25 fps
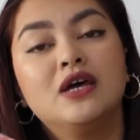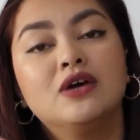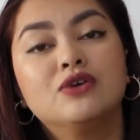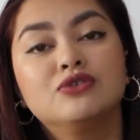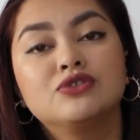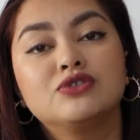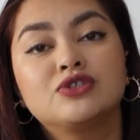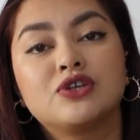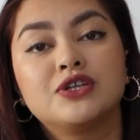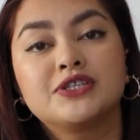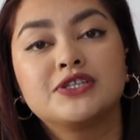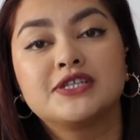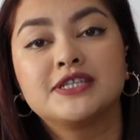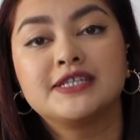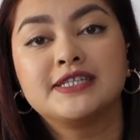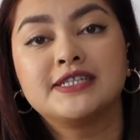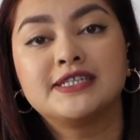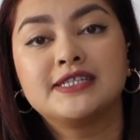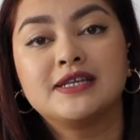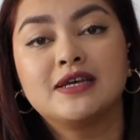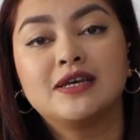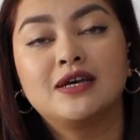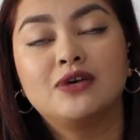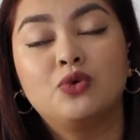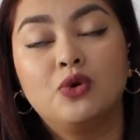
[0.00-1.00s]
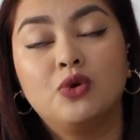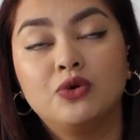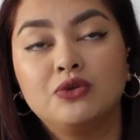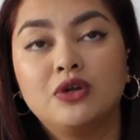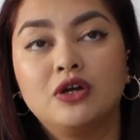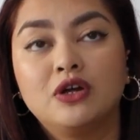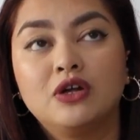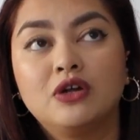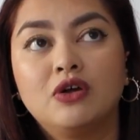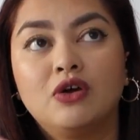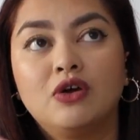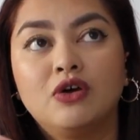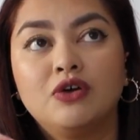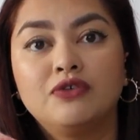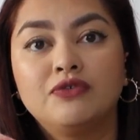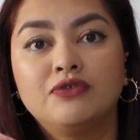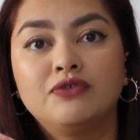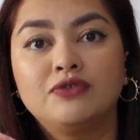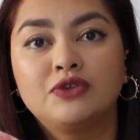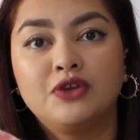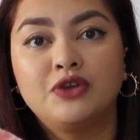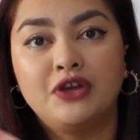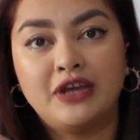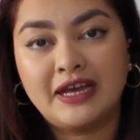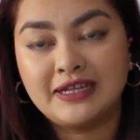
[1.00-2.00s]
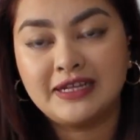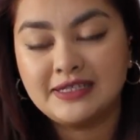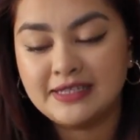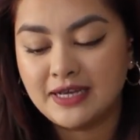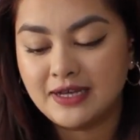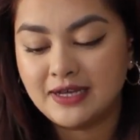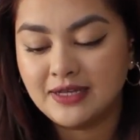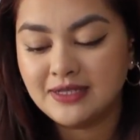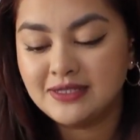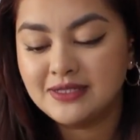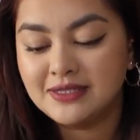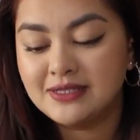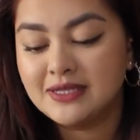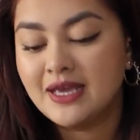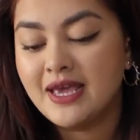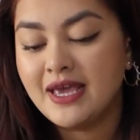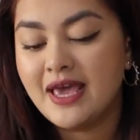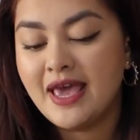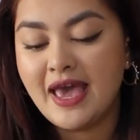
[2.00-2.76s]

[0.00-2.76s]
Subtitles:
who's also the owner of Three Cats Yarns.